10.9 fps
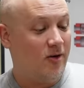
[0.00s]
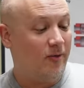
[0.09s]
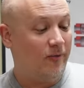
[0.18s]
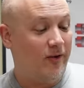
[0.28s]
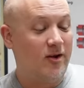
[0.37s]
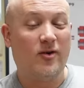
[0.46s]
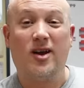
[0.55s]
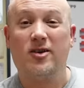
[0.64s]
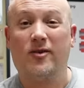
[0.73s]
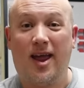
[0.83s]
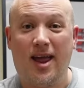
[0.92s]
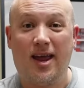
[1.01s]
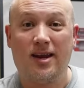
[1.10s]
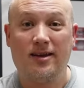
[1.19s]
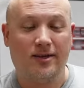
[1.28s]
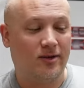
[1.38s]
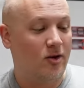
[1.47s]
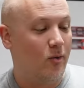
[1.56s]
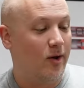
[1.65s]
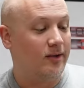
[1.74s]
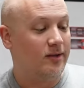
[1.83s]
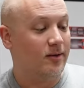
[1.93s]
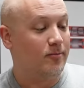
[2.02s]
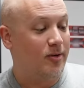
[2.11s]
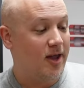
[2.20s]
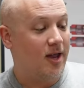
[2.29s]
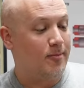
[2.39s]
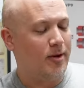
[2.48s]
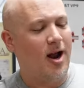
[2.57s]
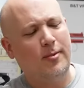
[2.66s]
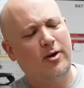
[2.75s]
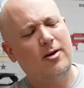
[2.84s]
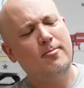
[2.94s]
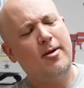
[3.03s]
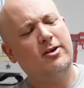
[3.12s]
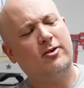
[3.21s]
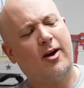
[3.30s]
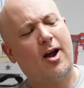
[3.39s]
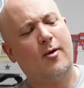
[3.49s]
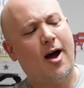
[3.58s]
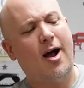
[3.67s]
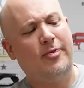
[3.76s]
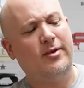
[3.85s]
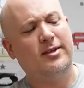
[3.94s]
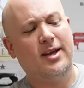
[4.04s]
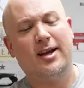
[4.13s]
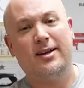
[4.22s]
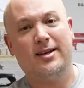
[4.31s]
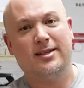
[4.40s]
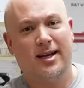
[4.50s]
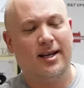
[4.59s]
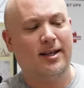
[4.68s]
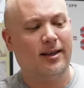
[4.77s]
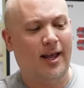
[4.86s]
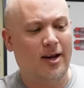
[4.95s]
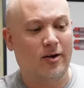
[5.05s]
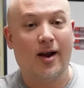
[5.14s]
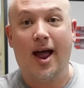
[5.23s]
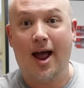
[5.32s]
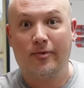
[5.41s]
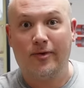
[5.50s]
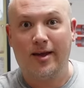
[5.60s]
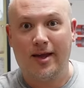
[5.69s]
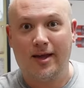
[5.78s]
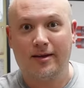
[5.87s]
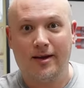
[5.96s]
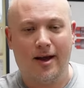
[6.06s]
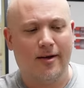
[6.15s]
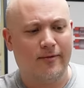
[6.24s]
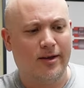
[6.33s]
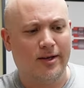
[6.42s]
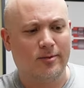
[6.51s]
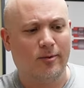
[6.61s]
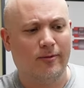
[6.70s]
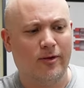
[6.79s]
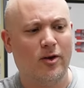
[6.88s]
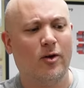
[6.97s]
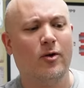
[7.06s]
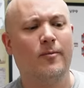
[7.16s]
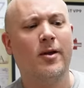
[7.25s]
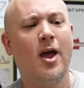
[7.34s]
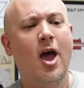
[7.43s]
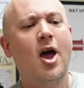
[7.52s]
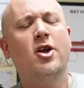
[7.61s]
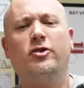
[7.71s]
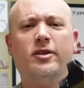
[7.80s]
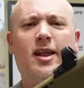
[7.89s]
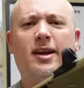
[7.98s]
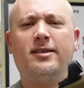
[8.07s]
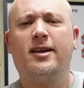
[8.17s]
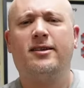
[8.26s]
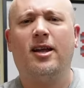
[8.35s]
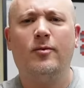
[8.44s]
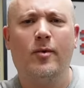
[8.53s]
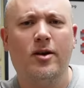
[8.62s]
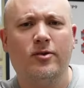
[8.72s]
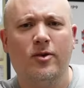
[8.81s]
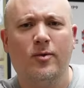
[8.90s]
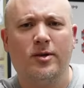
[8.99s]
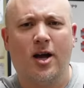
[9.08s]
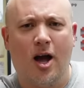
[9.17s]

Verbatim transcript: your finger and your hand is going to be. But I'm going to measure how hot this gun is getting later at the end of this review. So the next test I want to do is the